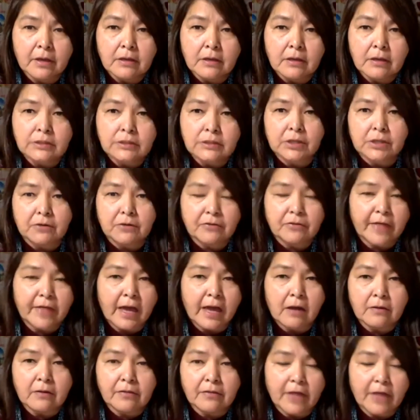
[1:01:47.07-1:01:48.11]
So
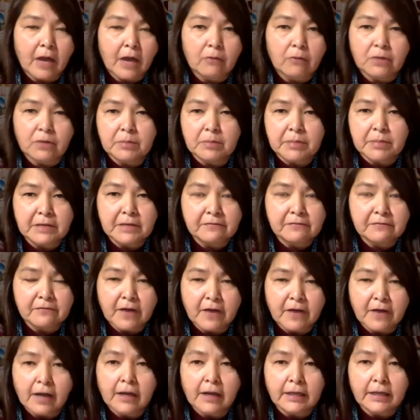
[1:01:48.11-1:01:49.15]
that would be
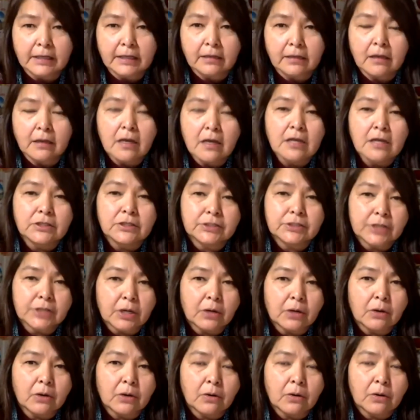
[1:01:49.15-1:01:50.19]
fine.
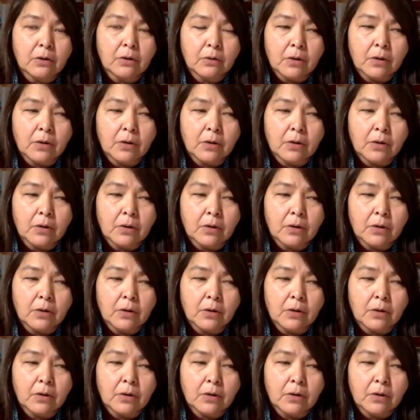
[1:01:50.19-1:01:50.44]
So